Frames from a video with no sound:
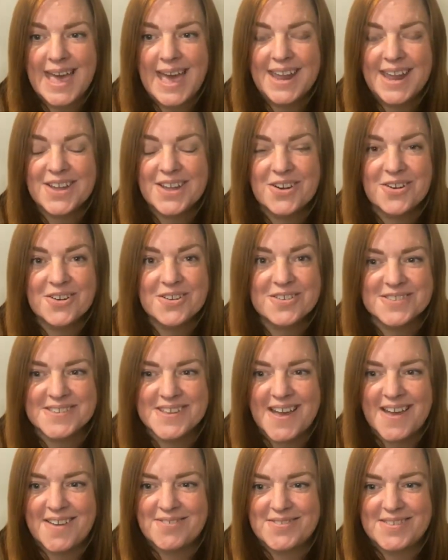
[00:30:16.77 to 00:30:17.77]
Atta girl,
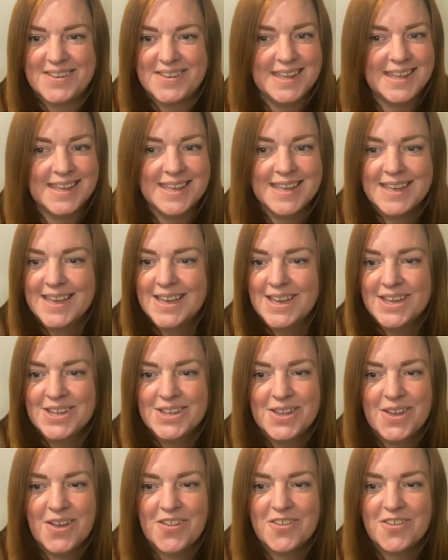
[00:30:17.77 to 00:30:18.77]
Daphne.
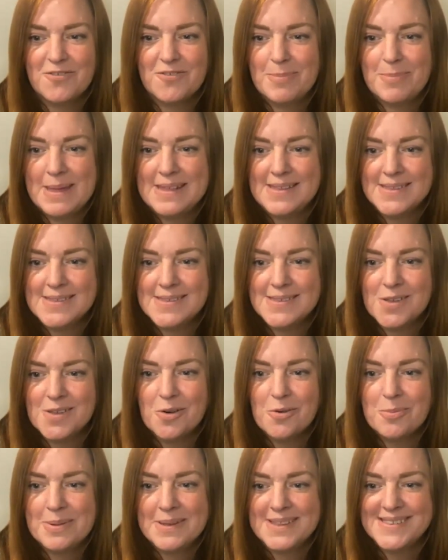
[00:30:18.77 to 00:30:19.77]
Y'all have been
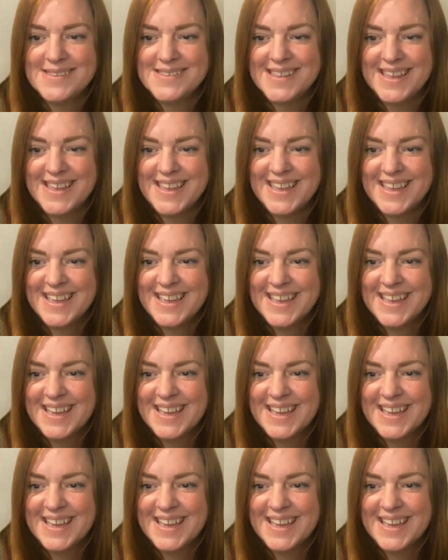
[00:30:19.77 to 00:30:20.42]
so busy.